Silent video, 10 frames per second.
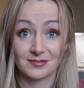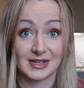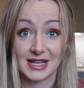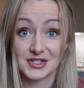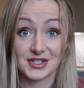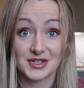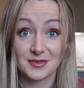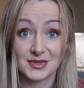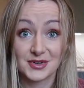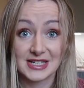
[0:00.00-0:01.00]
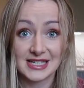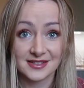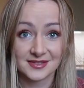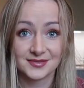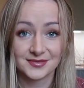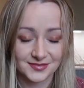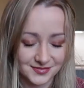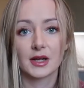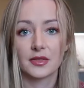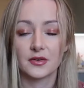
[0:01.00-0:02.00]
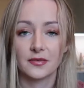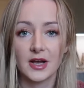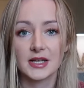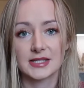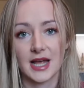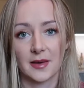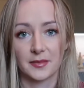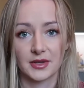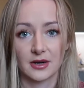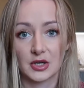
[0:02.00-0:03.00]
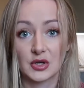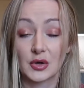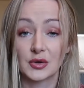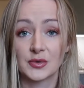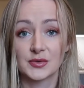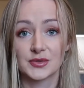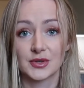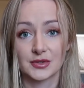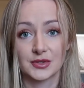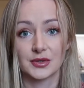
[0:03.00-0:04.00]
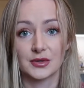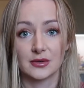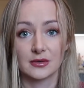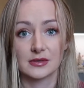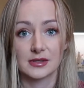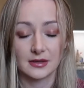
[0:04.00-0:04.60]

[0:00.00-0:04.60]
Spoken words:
let's just jump straight in. The first app that I use to